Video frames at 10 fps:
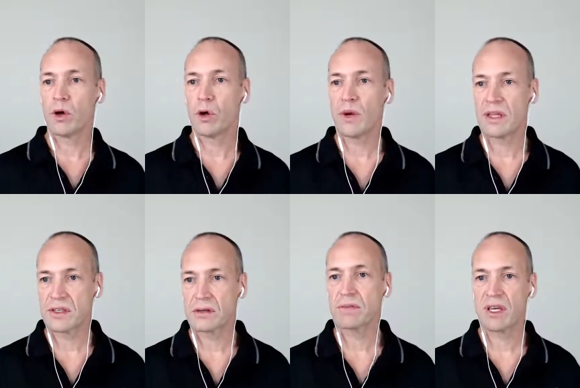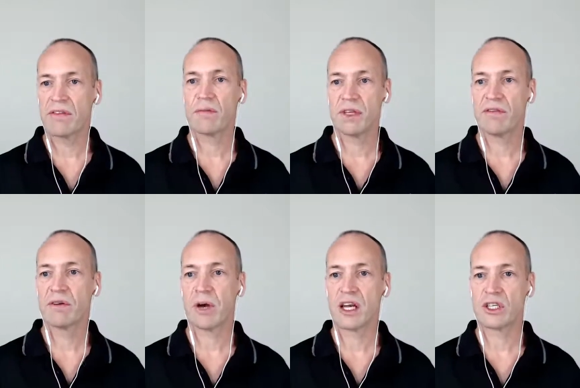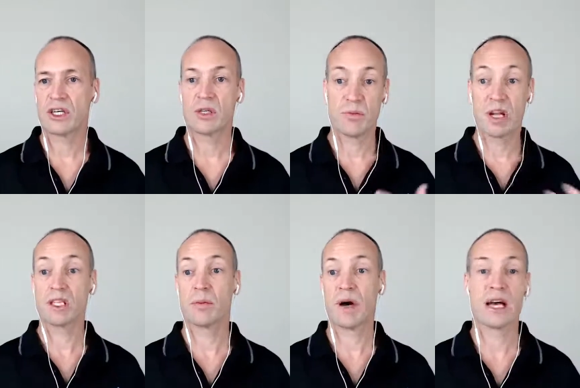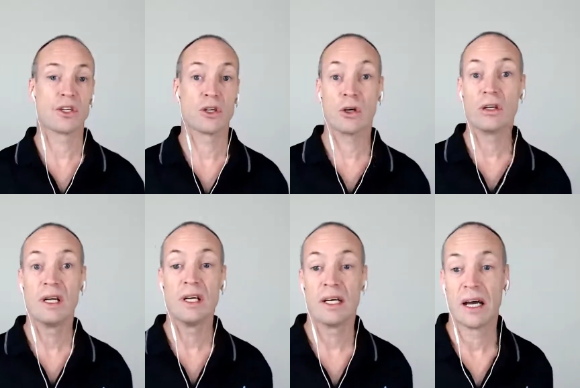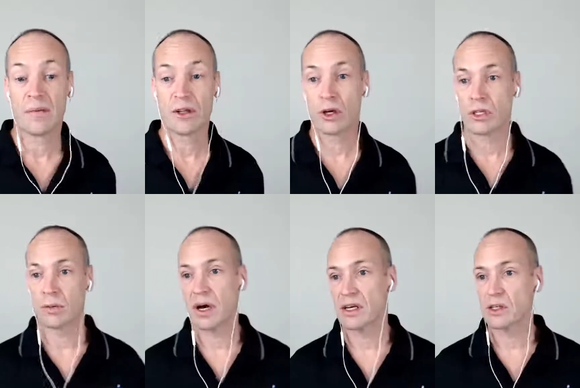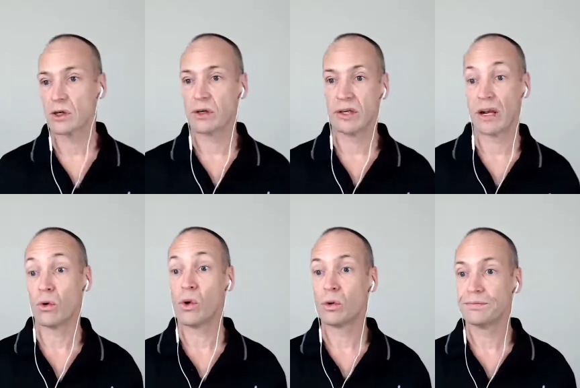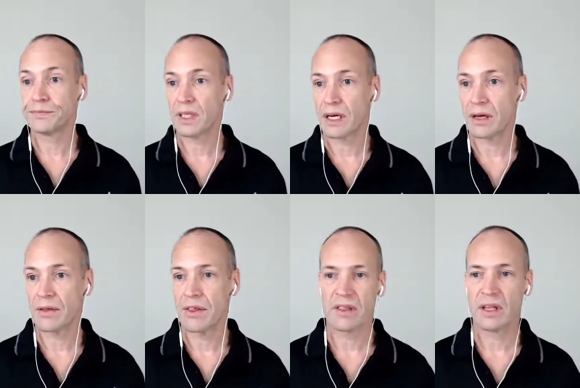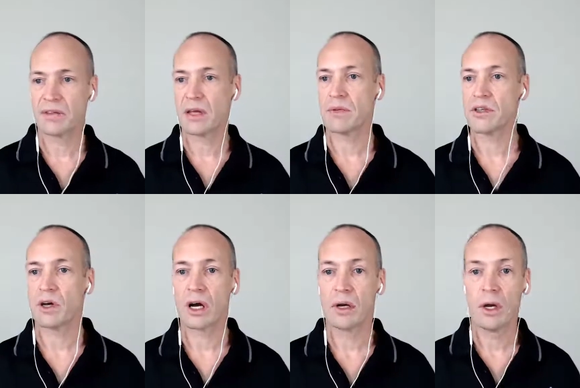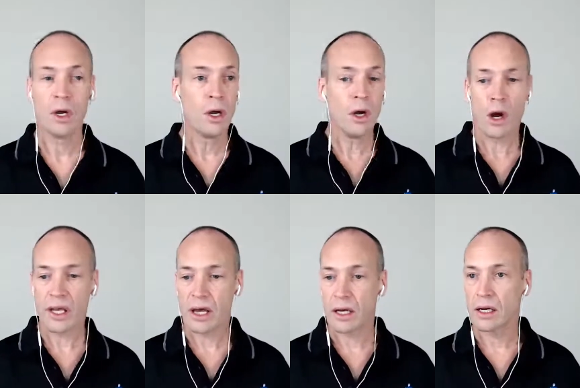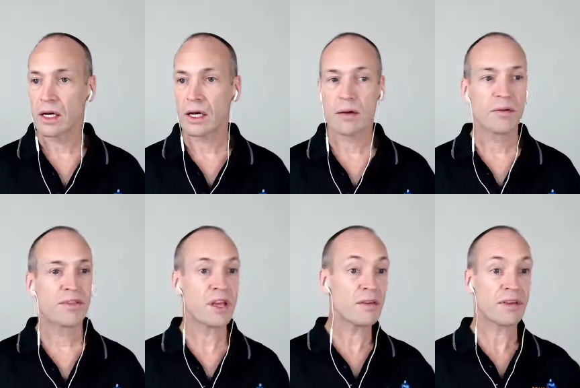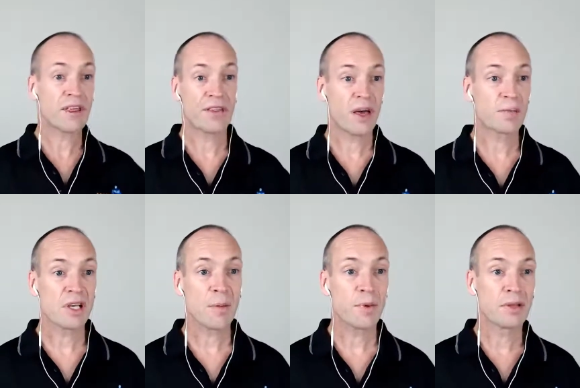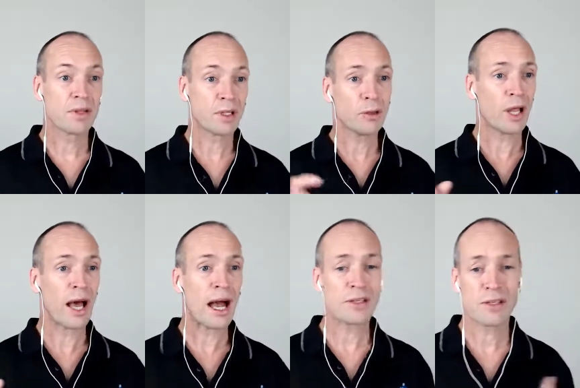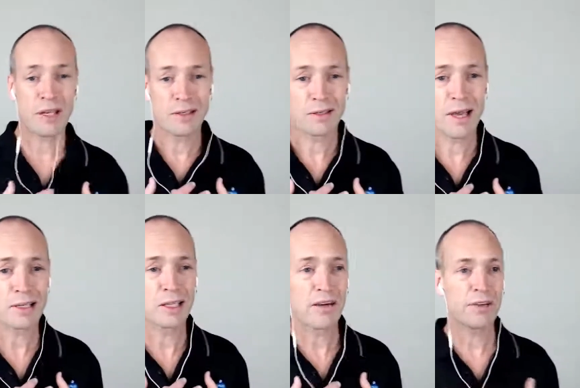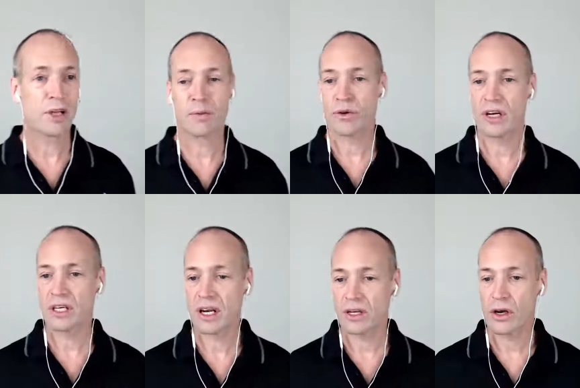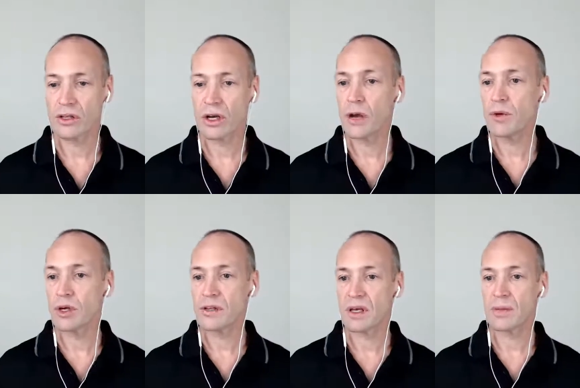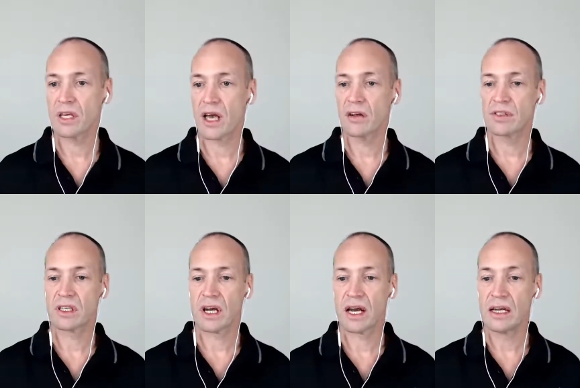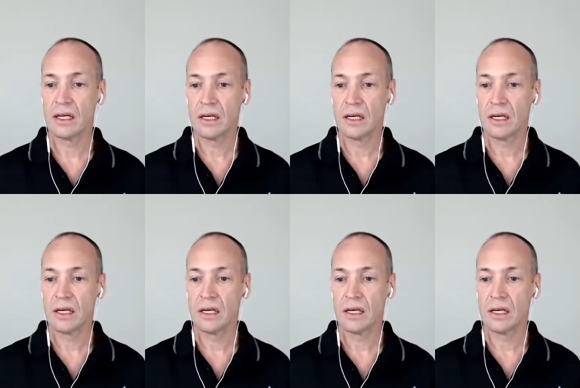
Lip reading: all means, give them the information. It's better to pass it on than not to pass it on at all. And let them decide. Okay, thank you for the thumbs up and the little hearts. That's lovely. I appreciate it, guys. I hope you got something out of today.